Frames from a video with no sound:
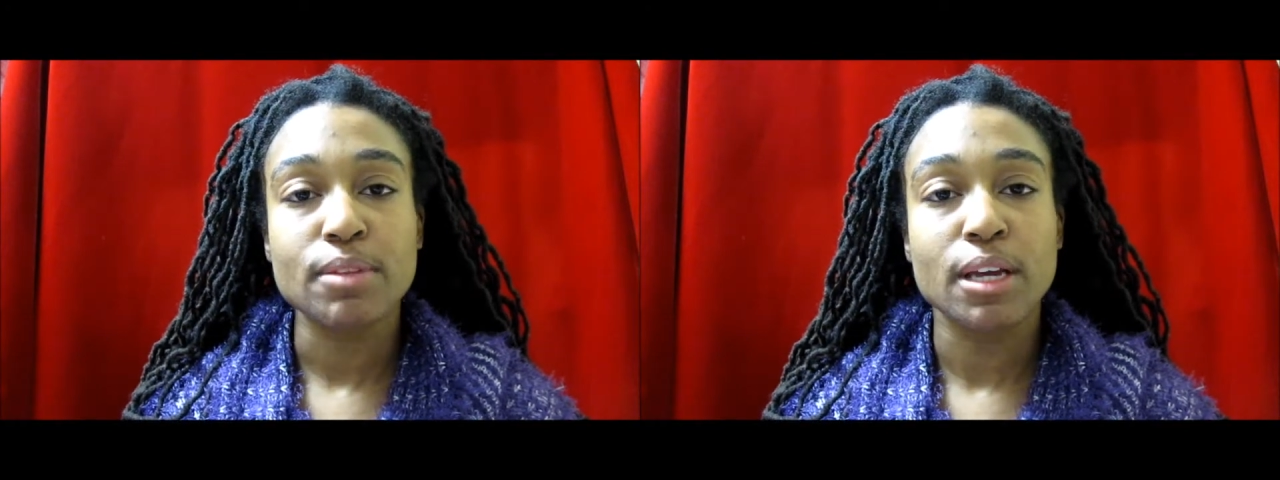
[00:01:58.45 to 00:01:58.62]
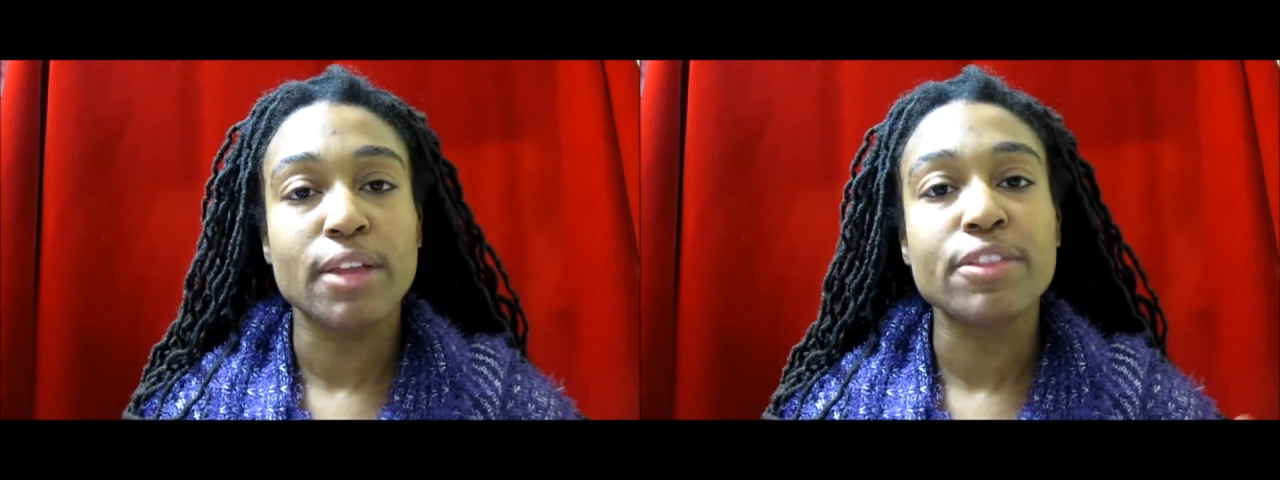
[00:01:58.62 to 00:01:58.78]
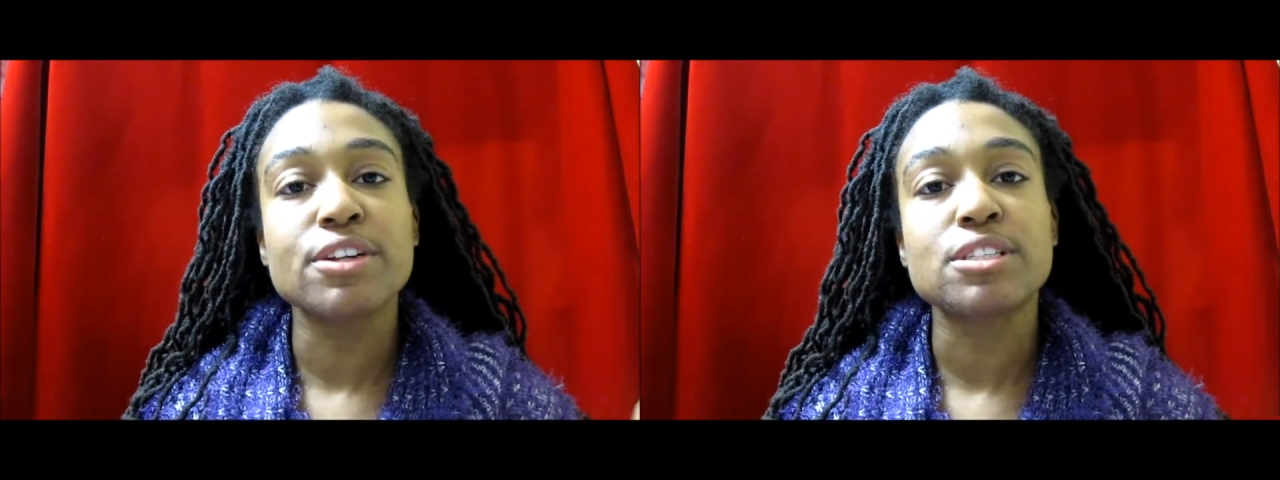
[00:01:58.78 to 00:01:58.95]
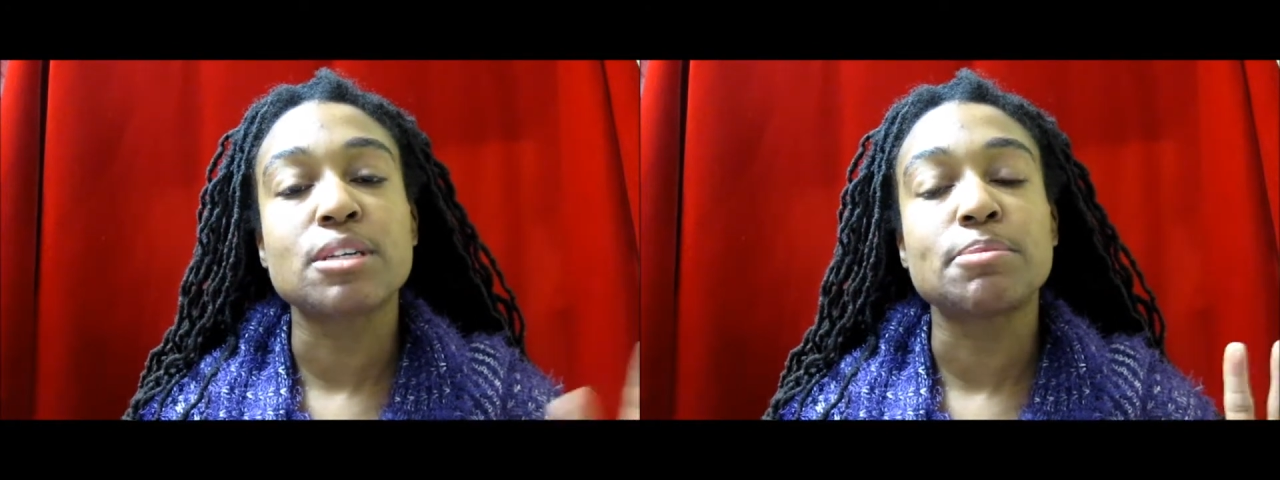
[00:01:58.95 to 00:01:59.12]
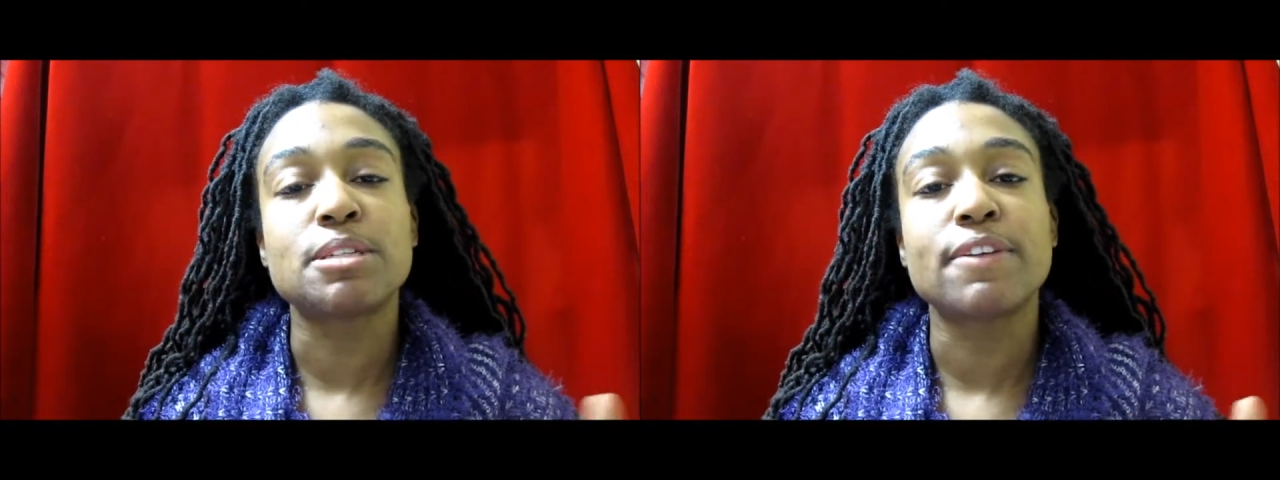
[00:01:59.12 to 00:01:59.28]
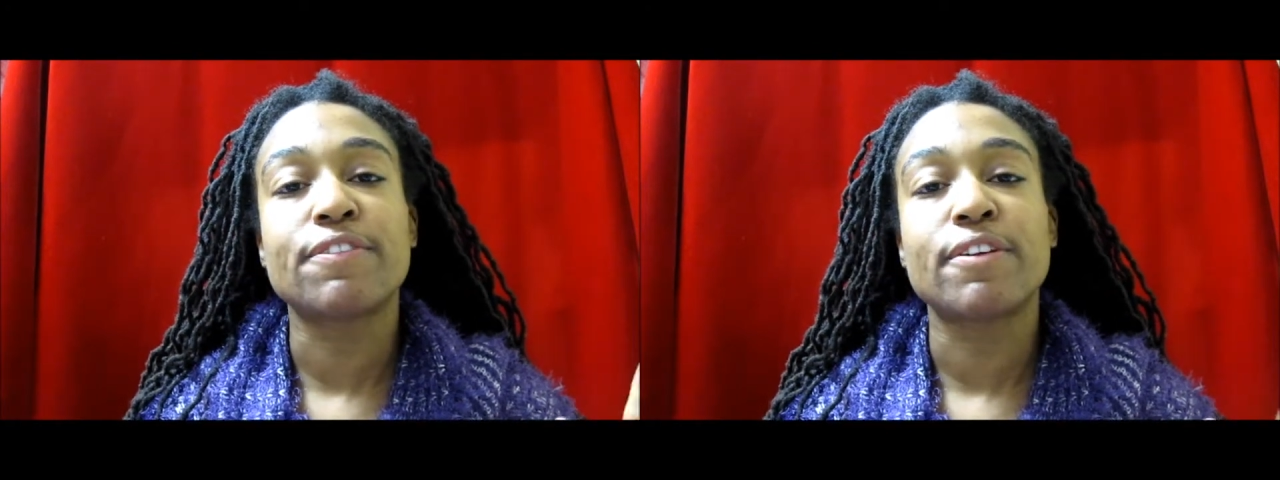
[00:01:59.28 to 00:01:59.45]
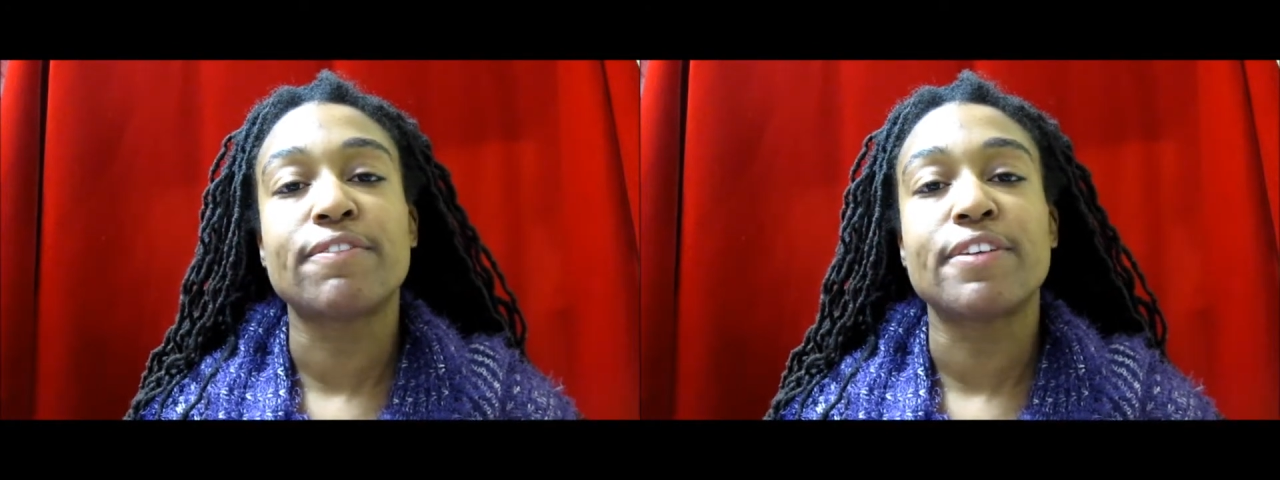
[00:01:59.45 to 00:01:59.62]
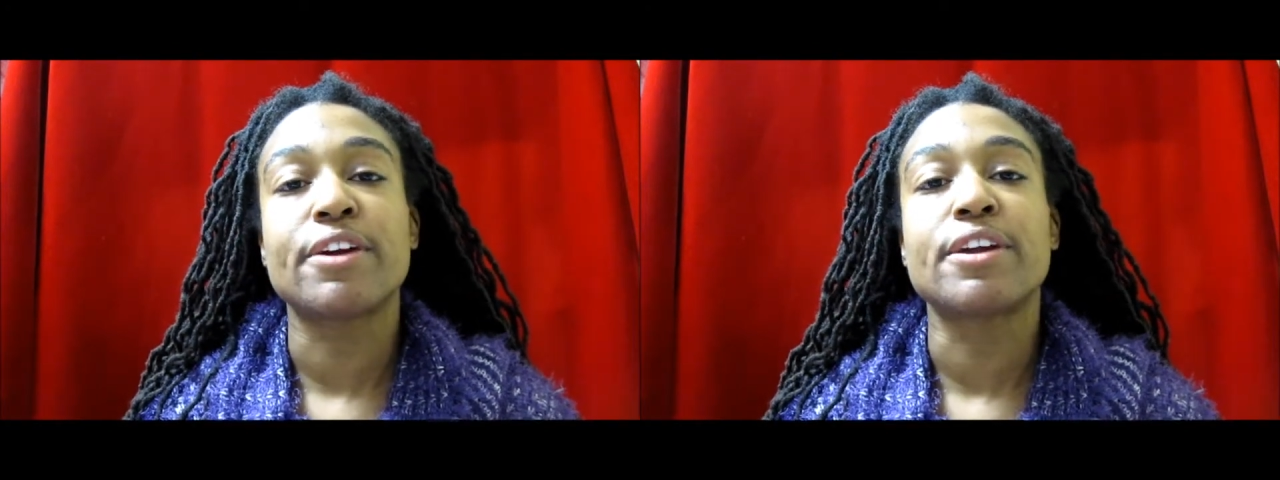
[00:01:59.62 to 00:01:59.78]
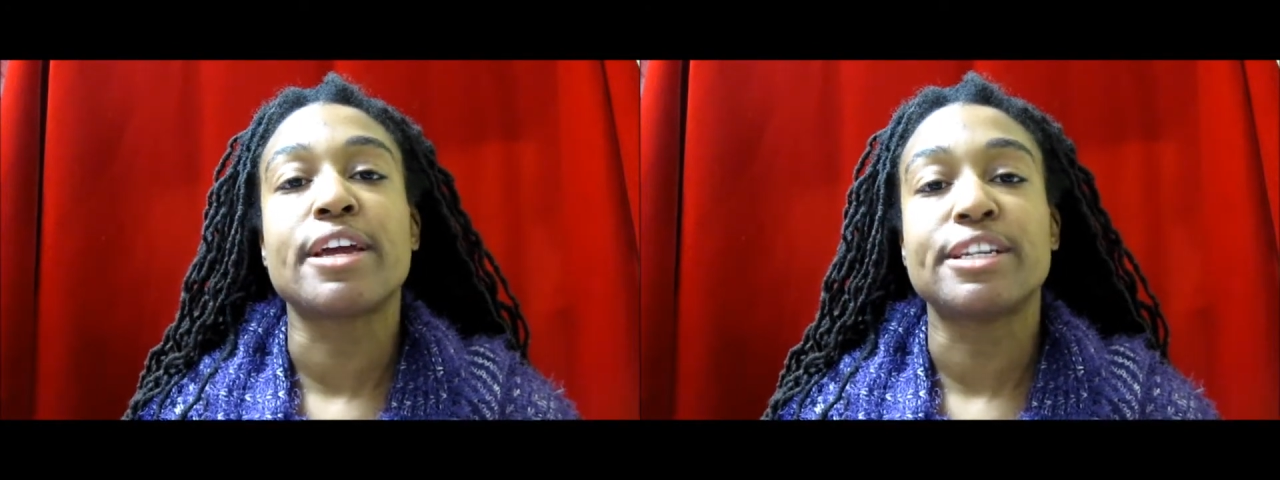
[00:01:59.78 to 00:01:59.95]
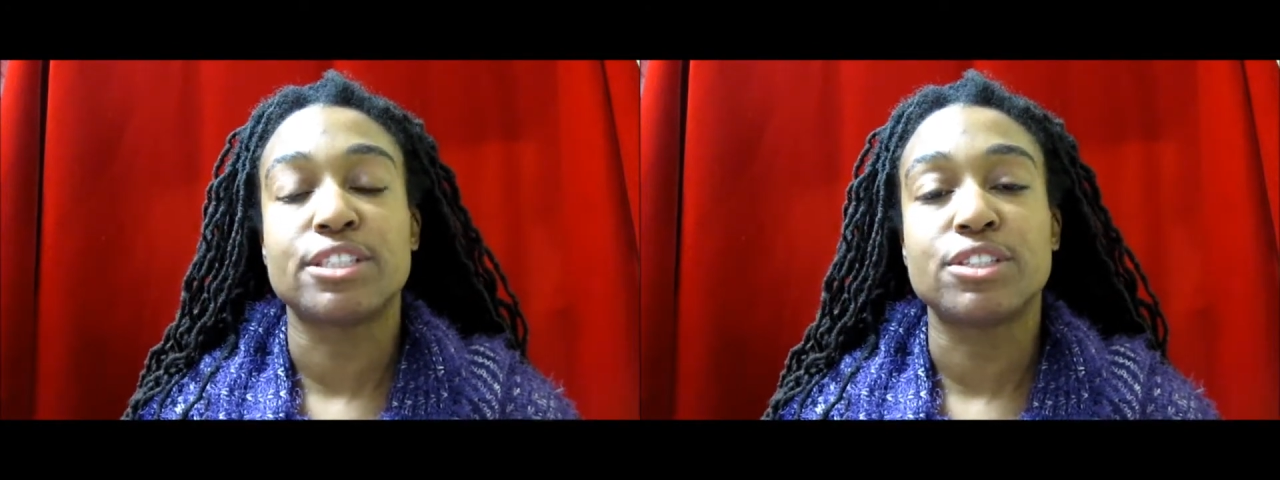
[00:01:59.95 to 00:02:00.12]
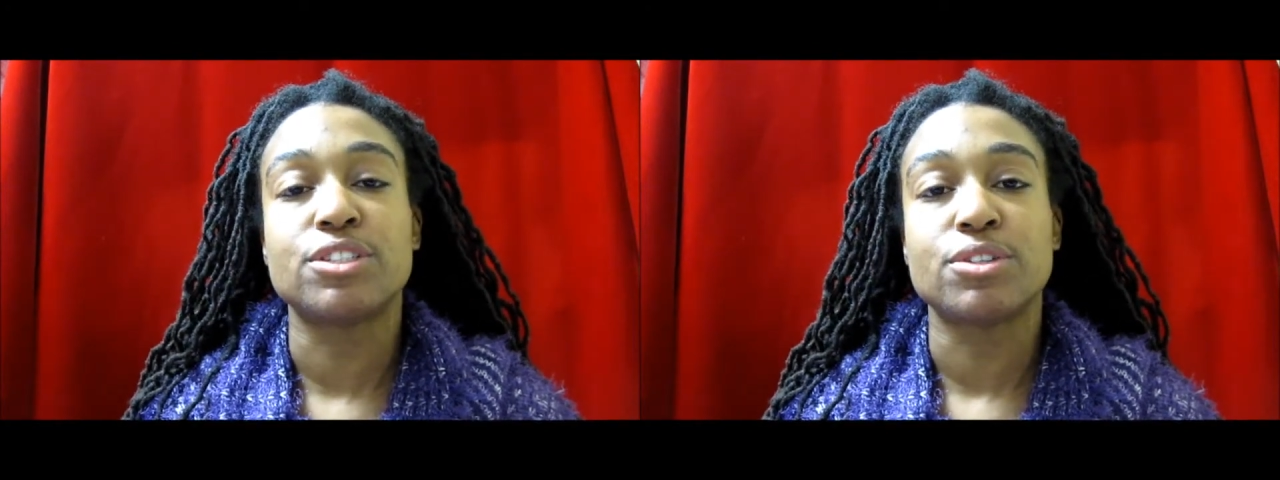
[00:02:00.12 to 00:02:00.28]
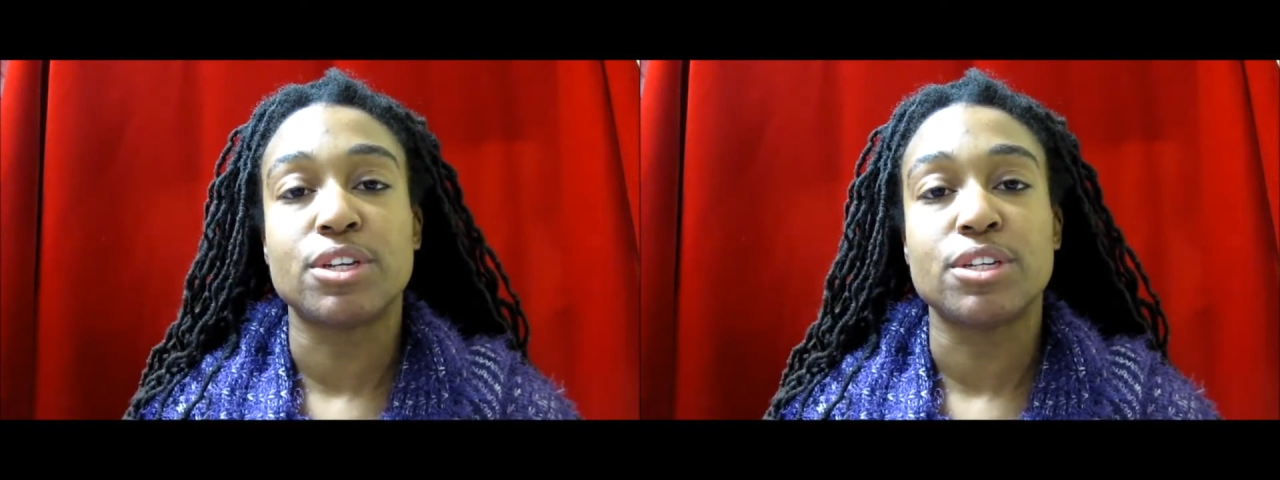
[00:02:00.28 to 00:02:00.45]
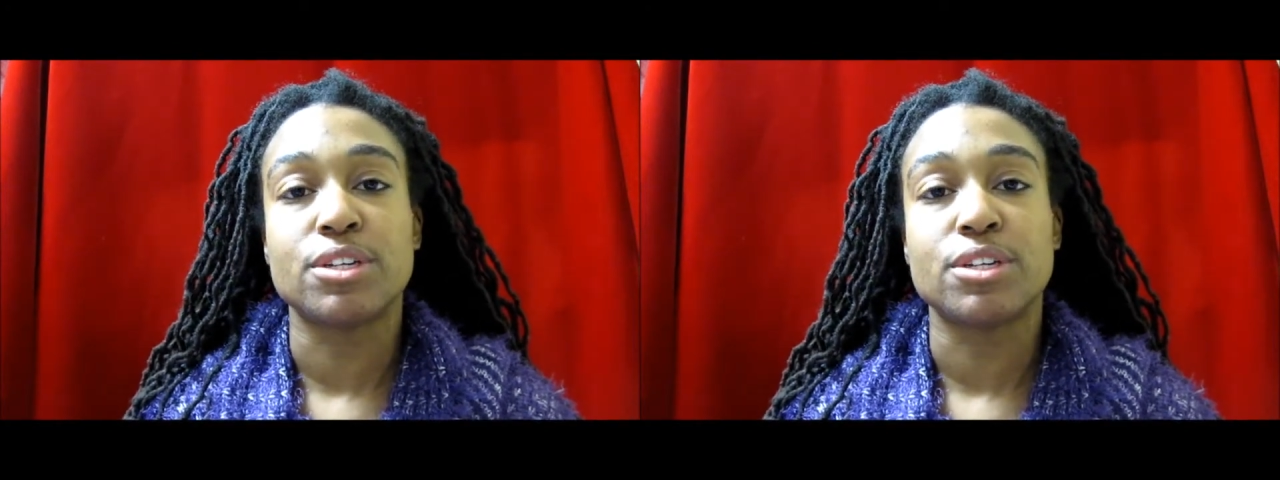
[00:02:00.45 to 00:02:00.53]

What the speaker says: and there's some different variations you can